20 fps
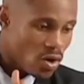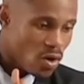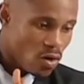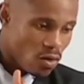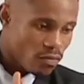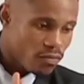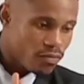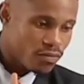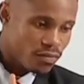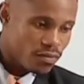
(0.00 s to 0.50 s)

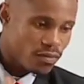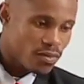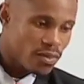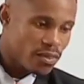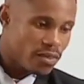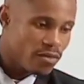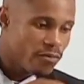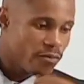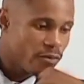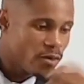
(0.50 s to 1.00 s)
of
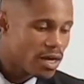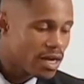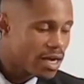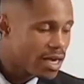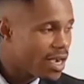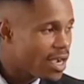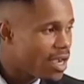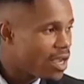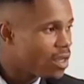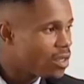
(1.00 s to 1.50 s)
the
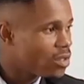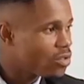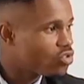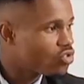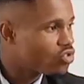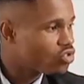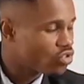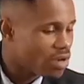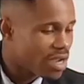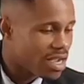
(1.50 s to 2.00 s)

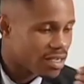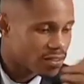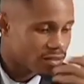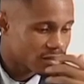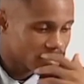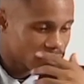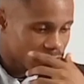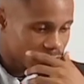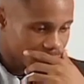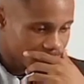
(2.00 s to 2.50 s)
vocal
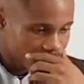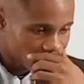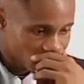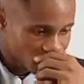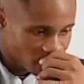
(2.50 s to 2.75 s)
tract.